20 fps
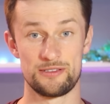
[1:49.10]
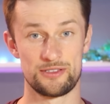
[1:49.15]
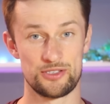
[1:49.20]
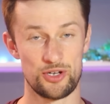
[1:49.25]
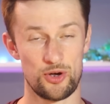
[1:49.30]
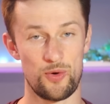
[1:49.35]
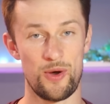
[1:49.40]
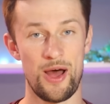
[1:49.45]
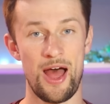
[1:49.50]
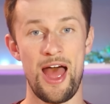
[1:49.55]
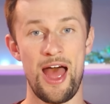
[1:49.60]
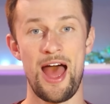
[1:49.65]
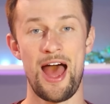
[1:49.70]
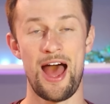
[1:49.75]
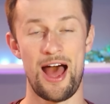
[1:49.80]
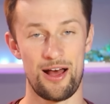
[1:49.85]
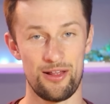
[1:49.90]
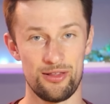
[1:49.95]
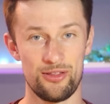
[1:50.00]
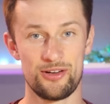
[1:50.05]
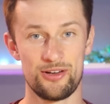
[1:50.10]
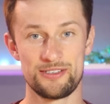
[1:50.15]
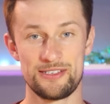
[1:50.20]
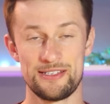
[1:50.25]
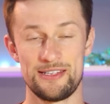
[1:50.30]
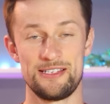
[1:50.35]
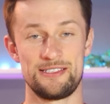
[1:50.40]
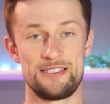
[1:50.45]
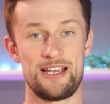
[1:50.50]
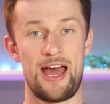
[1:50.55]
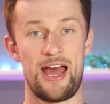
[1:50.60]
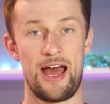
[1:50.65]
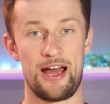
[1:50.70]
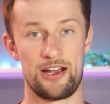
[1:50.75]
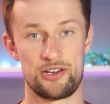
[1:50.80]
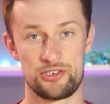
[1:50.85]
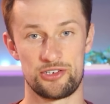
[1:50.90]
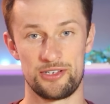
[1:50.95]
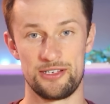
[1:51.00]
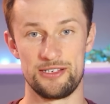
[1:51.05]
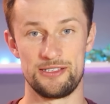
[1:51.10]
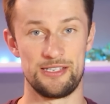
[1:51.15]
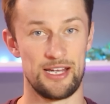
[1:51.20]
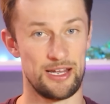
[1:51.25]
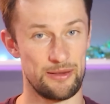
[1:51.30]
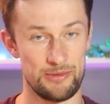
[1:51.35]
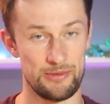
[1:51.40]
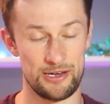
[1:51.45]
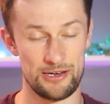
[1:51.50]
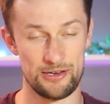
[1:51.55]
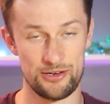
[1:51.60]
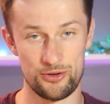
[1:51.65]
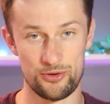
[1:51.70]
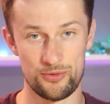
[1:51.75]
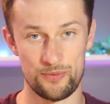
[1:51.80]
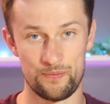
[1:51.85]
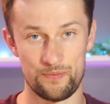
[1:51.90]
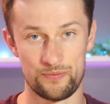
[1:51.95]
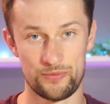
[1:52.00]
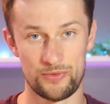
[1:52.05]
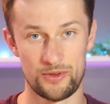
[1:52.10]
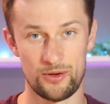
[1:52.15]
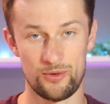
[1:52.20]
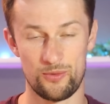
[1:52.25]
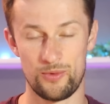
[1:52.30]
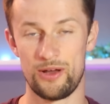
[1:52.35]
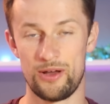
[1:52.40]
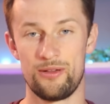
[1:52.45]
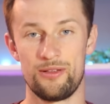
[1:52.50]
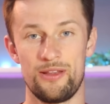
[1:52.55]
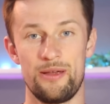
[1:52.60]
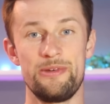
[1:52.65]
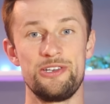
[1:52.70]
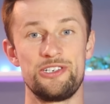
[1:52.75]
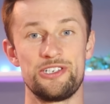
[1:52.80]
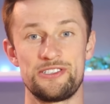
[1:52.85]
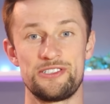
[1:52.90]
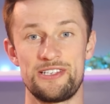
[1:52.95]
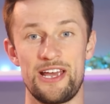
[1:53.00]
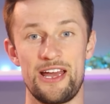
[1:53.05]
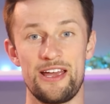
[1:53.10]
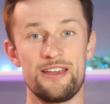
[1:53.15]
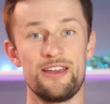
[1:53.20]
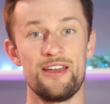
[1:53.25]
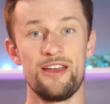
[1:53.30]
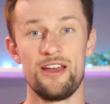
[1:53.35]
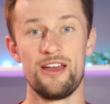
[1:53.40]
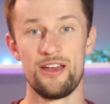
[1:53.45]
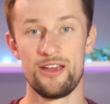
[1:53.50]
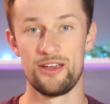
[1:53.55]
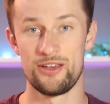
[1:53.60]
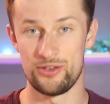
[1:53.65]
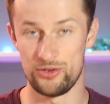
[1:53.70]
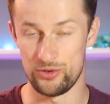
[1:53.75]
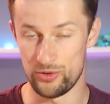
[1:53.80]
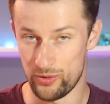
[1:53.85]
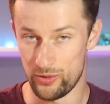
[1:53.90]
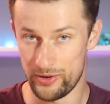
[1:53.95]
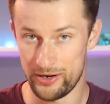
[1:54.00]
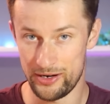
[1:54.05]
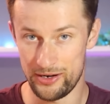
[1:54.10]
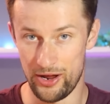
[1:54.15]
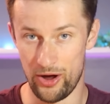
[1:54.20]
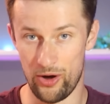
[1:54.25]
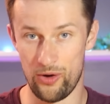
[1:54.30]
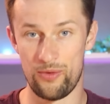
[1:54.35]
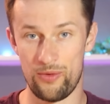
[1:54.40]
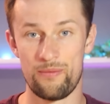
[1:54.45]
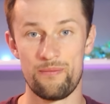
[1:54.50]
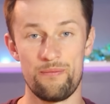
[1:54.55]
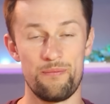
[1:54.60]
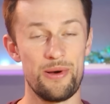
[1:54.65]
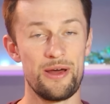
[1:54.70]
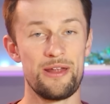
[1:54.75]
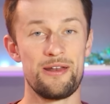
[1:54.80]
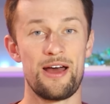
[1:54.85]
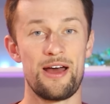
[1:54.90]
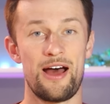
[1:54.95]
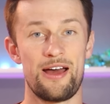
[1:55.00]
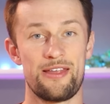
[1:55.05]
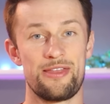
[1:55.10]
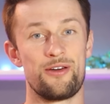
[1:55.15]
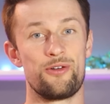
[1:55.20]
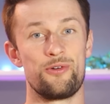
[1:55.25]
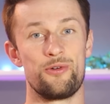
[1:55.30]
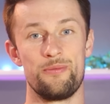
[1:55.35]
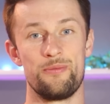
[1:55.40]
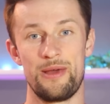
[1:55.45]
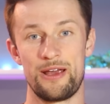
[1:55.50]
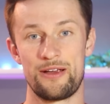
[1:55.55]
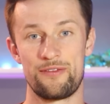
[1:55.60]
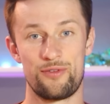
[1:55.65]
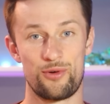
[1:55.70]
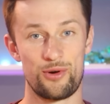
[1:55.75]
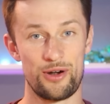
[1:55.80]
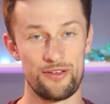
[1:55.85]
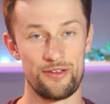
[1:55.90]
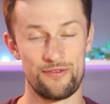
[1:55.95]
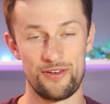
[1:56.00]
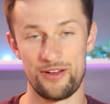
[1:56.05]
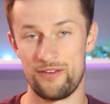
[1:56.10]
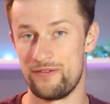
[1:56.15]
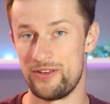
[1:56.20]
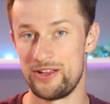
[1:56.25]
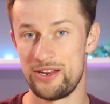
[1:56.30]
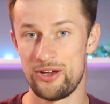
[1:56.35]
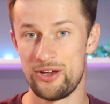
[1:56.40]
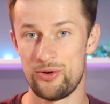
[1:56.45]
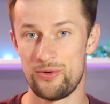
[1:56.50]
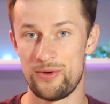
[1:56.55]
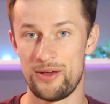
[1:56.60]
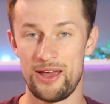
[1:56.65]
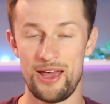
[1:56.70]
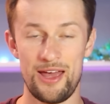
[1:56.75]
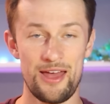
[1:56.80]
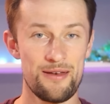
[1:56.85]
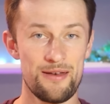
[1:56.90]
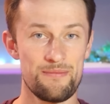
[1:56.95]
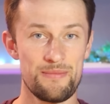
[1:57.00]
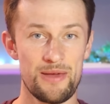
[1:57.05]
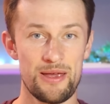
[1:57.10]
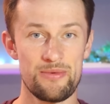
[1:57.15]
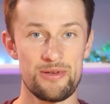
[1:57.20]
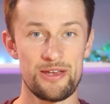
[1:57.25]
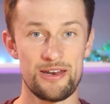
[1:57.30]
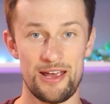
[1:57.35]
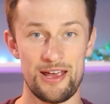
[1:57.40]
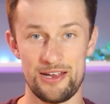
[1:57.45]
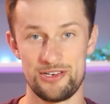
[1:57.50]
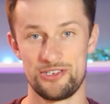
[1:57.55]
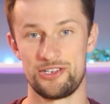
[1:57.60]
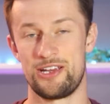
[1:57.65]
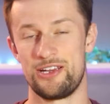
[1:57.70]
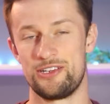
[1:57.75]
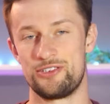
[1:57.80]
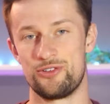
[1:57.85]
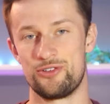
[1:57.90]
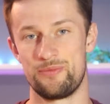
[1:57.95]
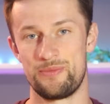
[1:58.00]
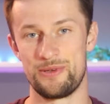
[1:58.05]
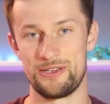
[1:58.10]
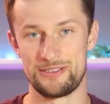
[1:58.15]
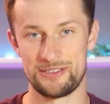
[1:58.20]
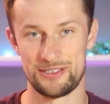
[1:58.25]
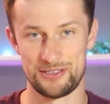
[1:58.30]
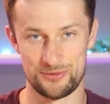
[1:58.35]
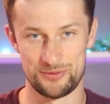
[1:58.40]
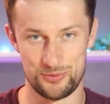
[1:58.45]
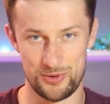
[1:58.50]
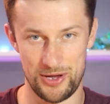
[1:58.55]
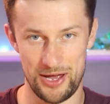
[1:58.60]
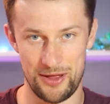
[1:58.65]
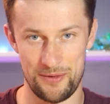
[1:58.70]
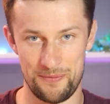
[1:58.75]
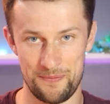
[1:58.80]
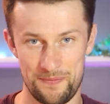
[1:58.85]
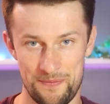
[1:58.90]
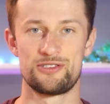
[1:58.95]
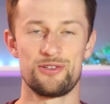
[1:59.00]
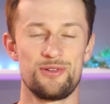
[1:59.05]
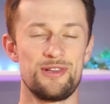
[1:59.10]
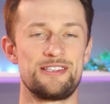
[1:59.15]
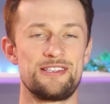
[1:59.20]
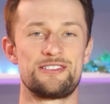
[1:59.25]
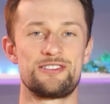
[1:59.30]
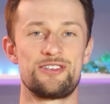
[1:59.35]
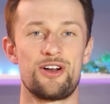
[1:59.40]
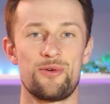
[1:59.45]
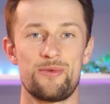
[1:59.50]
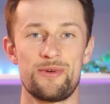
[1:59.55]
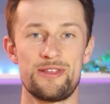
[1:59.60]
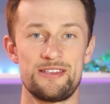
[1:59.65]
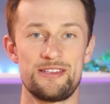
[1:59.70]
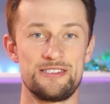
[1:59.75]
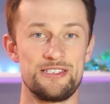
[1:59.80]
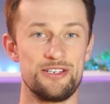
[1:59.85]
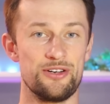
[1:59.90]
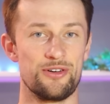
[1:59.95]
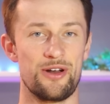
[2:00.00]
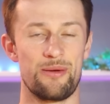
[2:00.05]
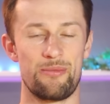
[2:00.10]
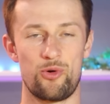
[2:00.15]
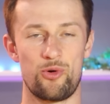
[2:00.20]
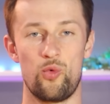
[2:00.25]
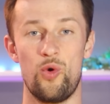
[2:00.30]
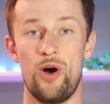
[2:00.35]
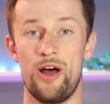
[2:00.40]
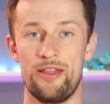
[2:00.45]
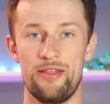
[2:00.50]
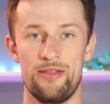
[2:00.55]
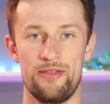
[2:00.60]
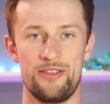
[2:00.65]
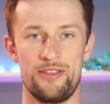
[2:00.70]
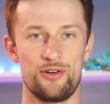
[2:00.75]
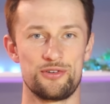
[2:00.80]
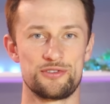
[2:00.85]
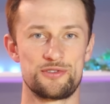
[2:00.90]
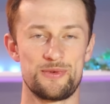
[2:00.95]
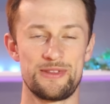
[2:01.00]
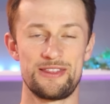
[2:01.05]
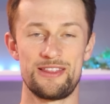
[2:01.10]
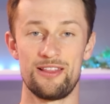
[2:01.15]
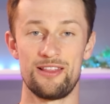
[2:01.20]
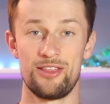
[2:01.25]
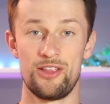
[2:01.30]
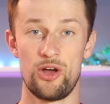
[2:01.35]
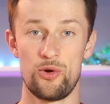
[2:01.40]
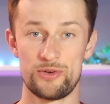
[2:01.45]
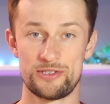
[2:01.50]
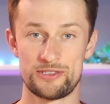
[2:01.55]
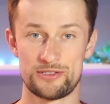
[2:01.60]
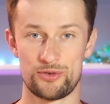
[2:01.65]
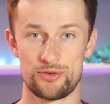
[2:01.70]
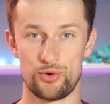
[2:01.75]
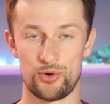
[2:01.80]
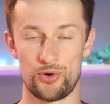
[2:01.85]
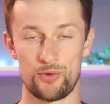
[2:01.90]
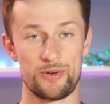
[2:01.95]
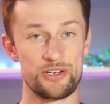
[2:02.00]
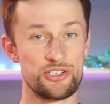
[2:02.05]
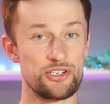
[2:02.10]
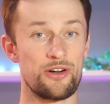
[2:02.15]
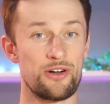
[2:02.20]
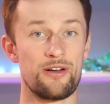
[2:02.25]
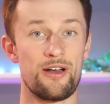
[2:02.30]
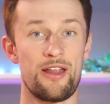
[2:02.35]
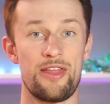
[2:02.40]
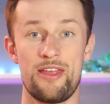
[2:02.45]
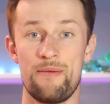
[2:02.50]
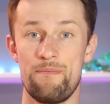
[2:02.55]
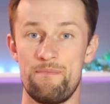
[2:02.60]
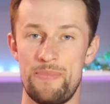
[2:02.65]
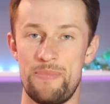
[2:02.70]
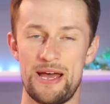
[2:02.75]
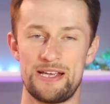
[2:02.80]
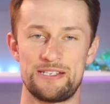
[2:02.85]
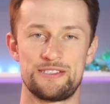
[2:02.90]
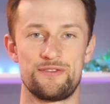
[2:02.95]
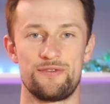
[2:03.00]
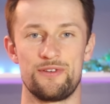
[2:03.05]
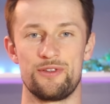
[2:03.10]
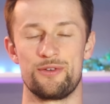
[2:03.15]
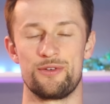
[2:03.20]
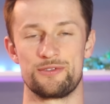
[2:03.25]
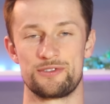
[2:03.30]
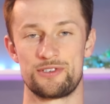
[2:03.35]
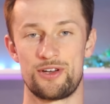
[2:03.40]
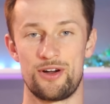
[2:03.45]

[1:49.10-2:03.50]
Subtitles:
So how long did this actually take me to do? Well, let me just say, you don't want to know, but I thought it would make for a fun video and maybe an educational piece as well. So let's start with tier number 1, those with the lowest score, which are the best for those